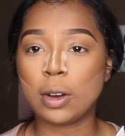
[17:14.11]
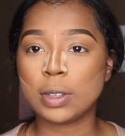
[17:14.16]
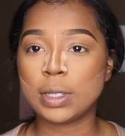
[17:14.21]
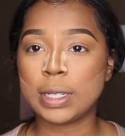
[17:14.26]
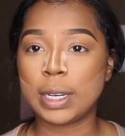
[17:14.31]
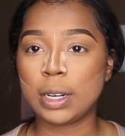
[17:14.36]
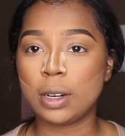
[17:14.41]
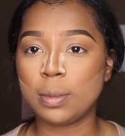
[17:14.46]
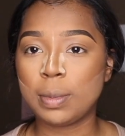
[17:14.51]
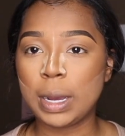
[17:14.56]

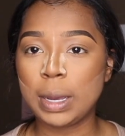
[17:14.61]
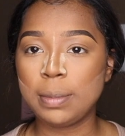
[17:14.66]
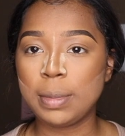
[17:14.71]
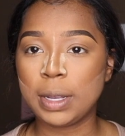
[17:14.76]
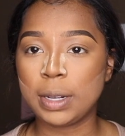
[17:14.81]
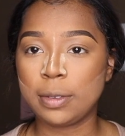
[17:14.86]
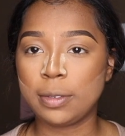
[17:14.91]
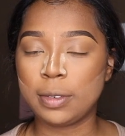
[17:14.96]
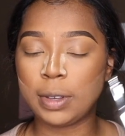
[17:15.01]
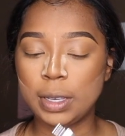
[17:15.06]
Setter by
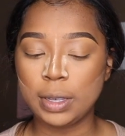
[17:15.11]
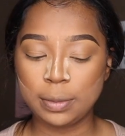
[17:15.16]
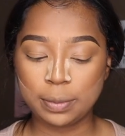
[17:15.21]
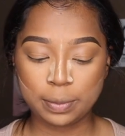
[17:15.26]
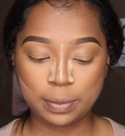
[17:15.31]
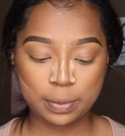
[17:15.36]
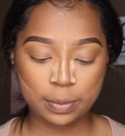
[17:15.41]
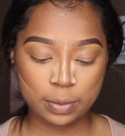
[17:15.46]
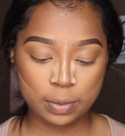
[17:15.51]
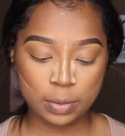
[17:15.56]
Benefit.
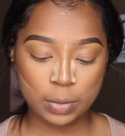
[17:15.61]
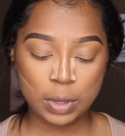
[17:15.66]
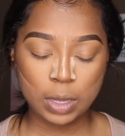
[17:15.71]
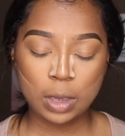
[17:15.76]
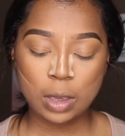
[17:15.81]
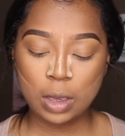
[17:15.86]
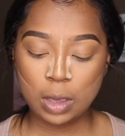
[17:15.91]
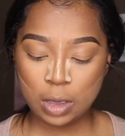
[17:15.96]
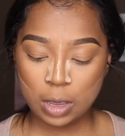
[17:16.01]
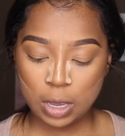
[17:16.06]

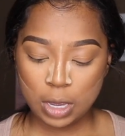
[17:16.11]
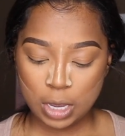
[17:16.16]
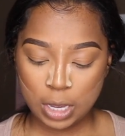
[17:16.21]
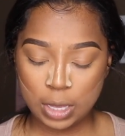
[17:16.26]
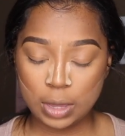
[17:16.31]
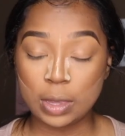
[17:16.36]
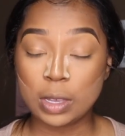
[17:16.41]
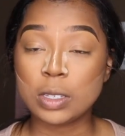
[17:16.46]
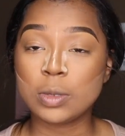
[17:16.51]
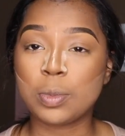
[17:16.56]

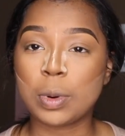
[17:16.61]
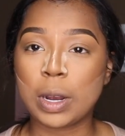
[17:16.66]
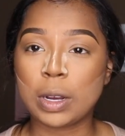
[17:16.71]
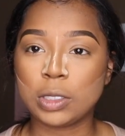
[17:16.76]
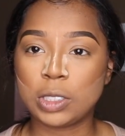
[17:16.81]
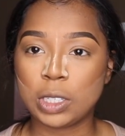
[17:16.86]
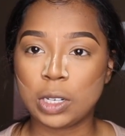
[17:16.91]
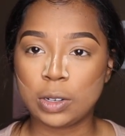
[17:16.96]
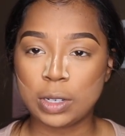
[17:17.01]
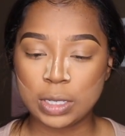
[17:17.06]
And this brow
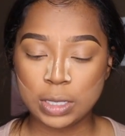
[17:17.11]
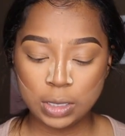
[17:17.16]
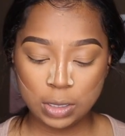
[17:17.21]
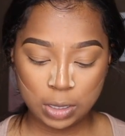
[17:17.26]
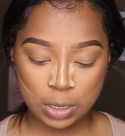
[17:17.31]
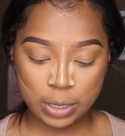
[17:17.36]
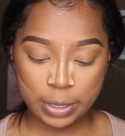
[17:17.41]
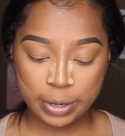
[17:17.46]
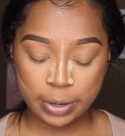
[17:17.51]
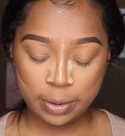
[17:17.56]
gel is
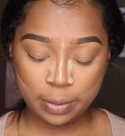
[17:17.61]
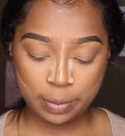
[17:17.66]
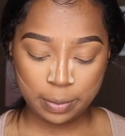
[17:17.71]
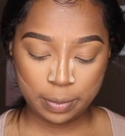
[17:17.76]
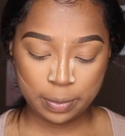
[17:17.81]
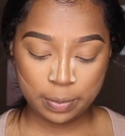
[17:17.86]
clear.